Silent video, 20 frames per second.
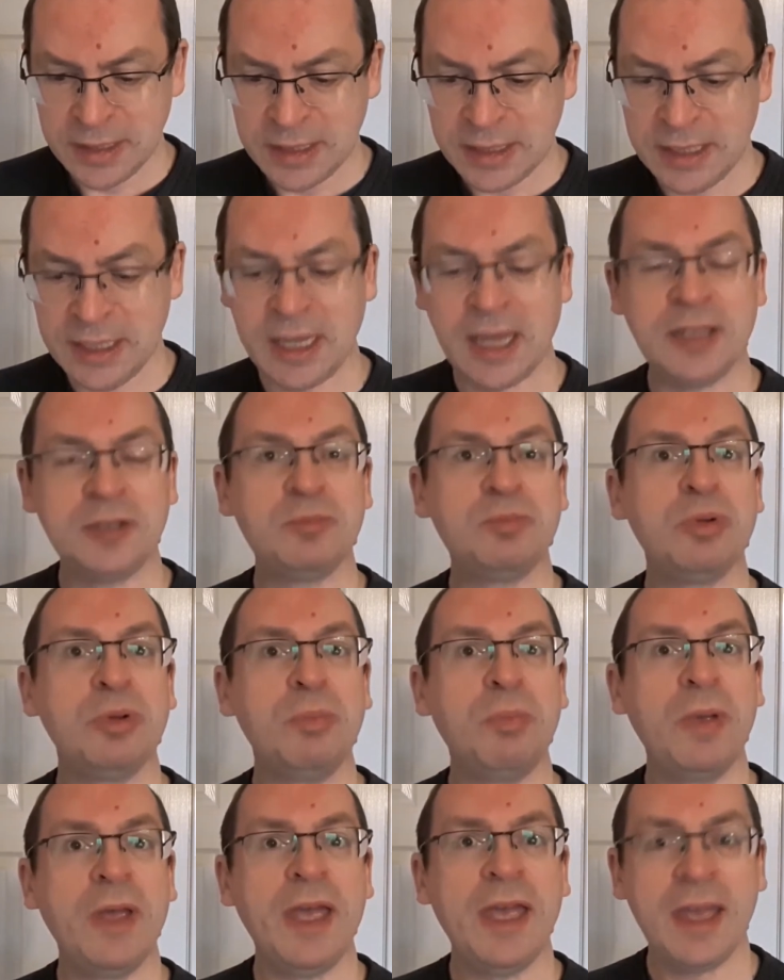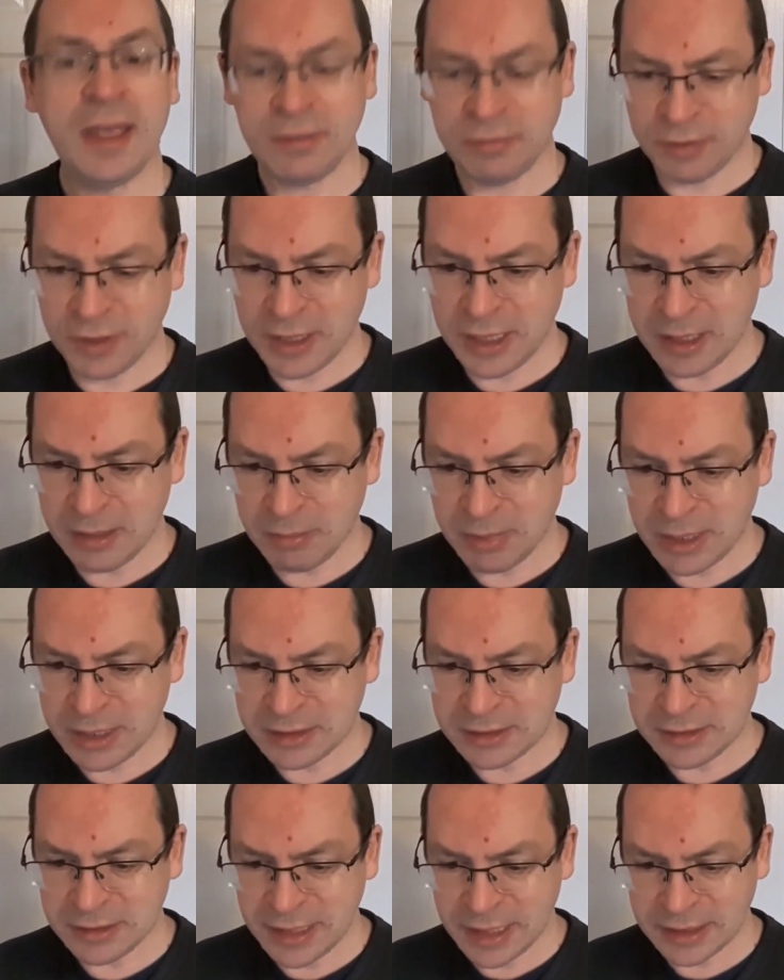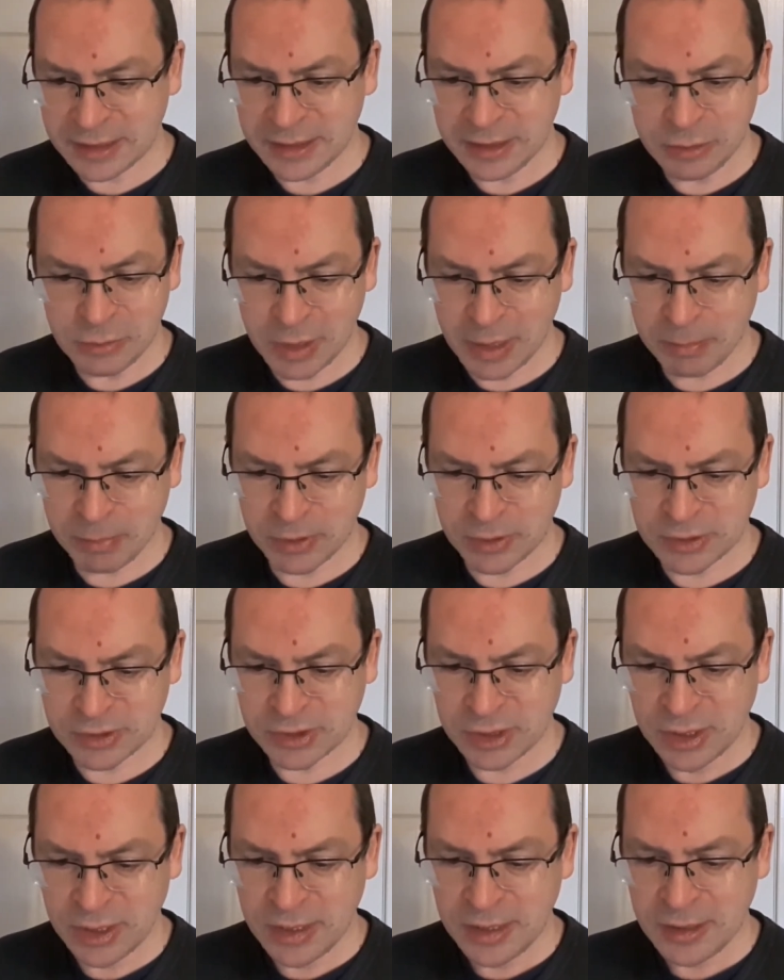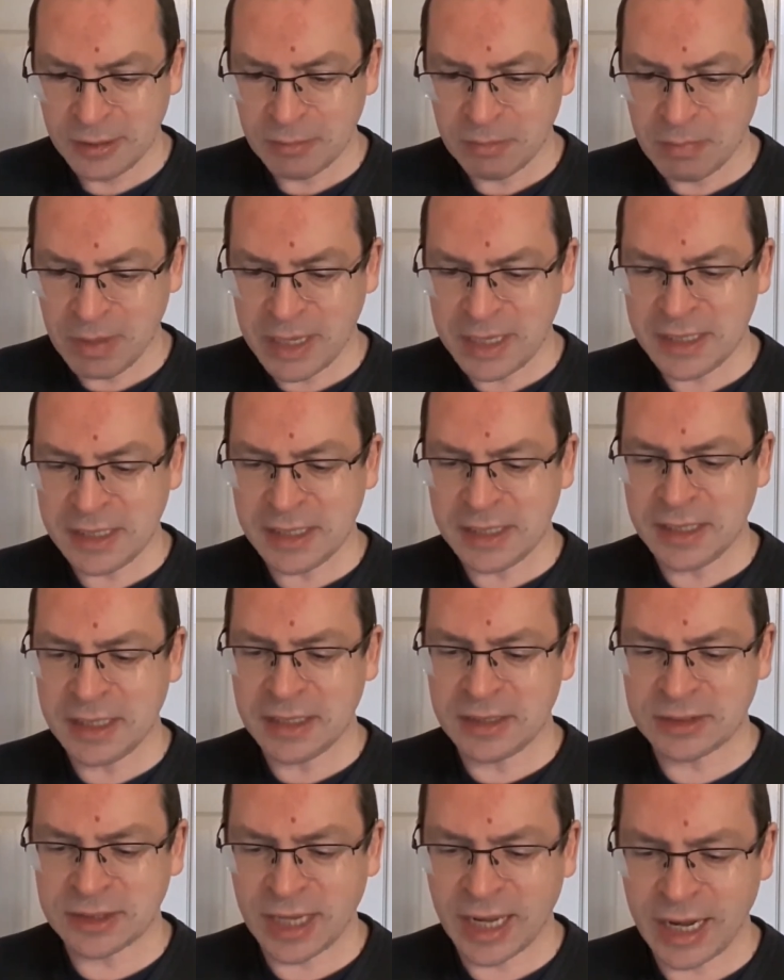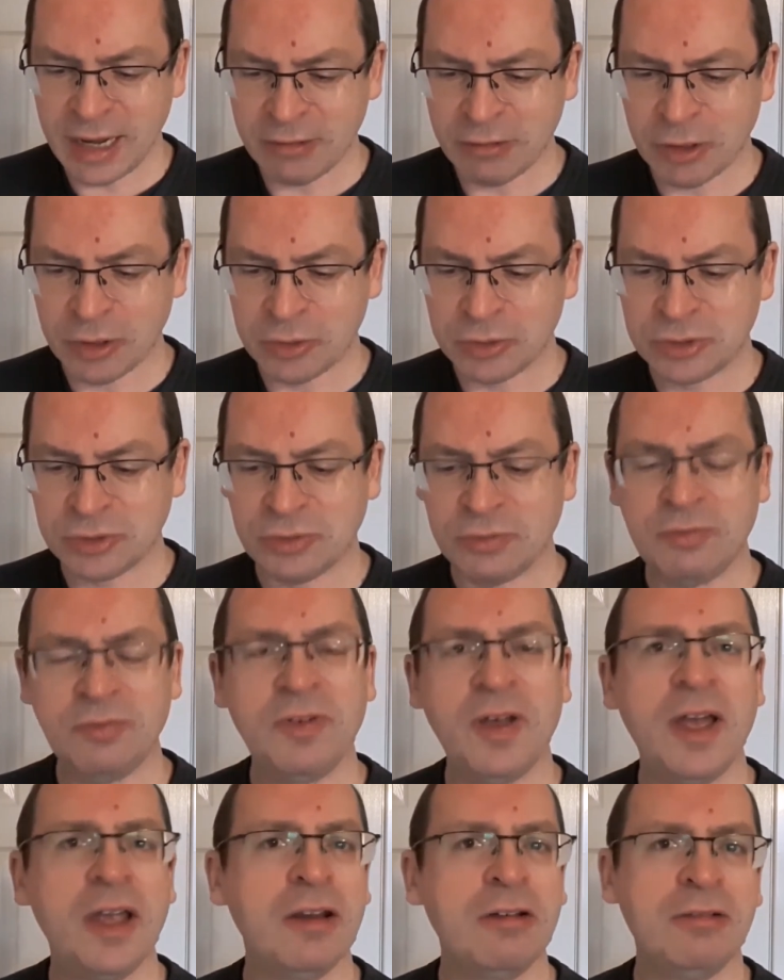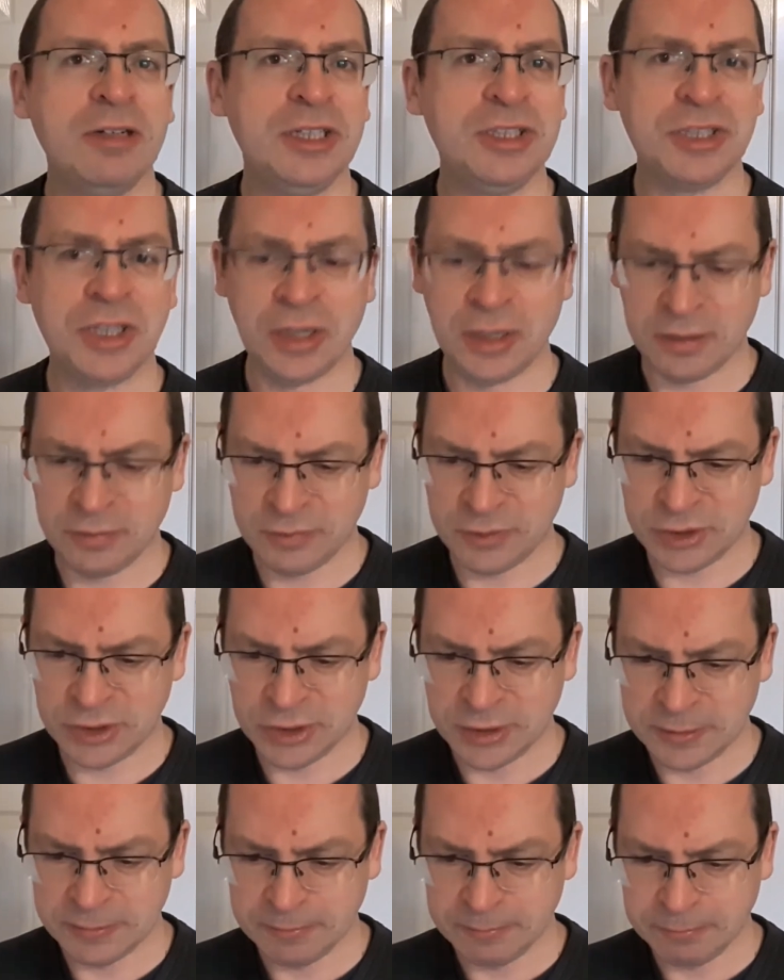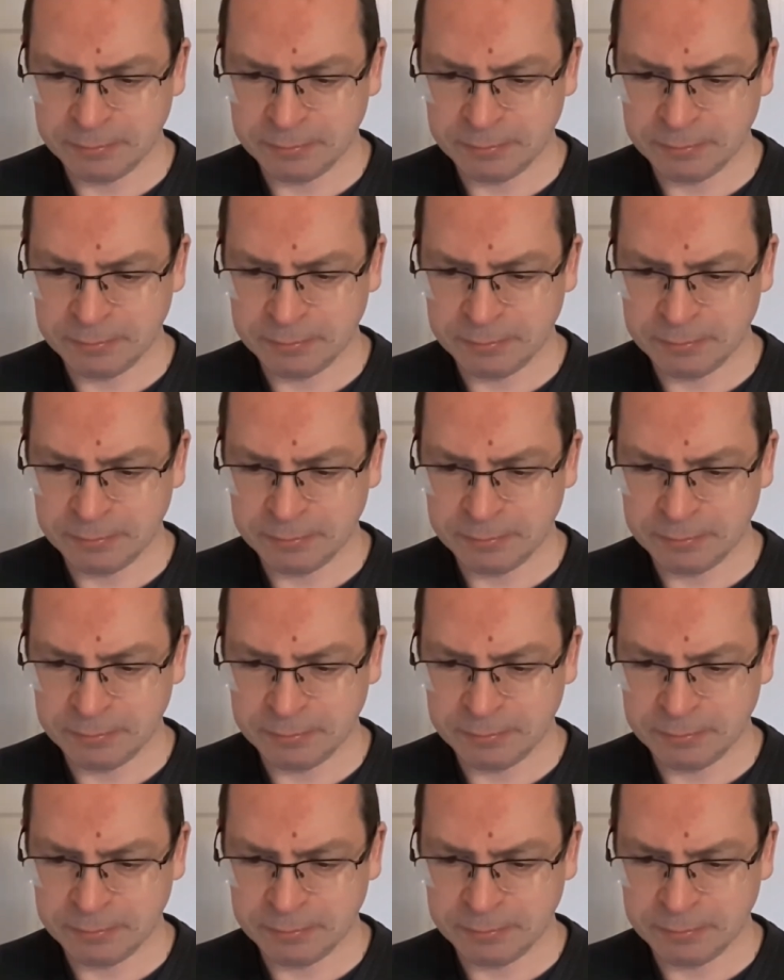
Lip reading: He has prepared for him his deadly weapons, making his arrows fiery shafts.